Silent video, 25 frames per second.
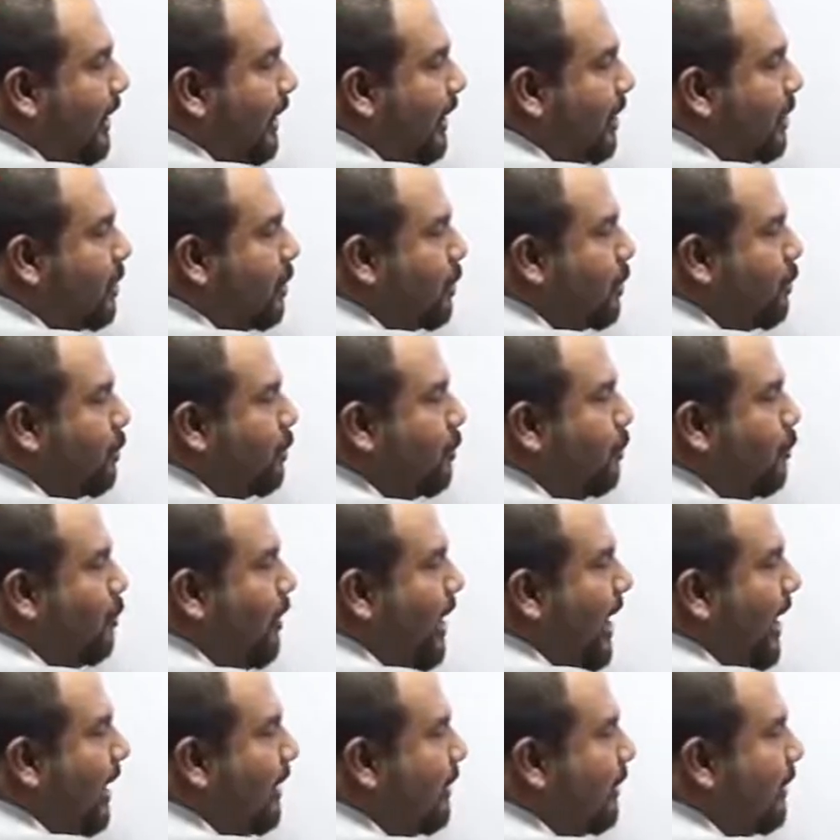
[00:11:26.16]
that is 2
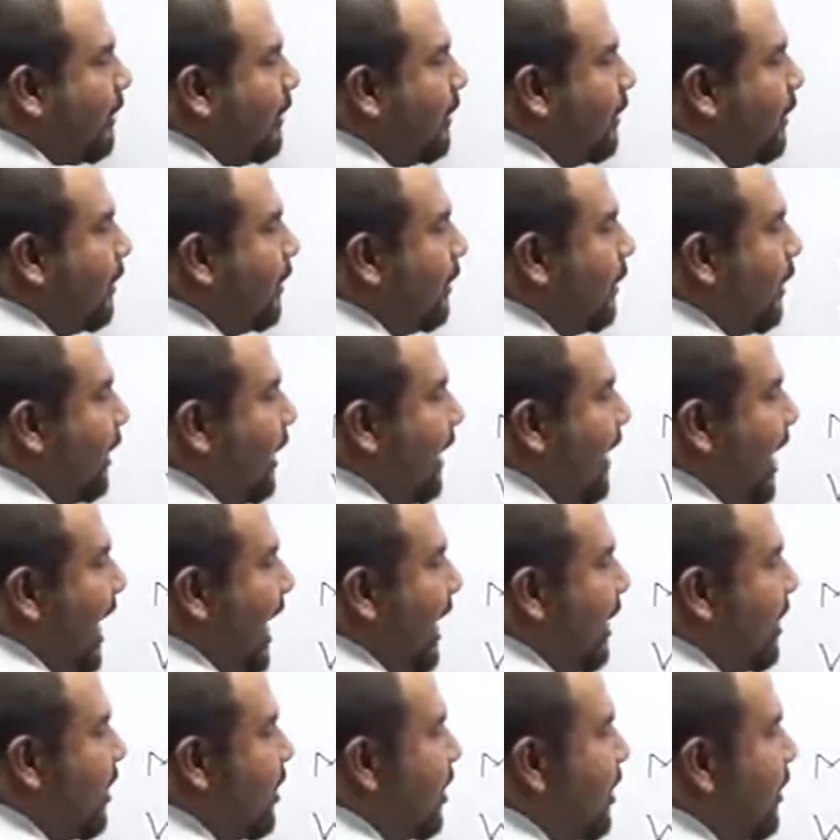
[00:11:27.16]
and 3
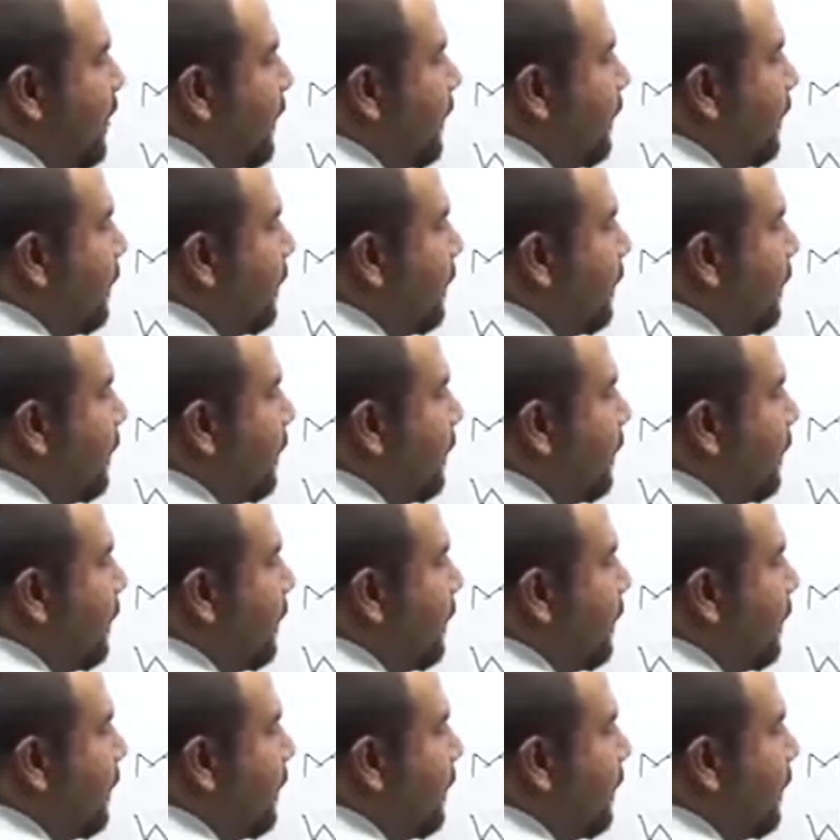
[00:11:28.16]
dash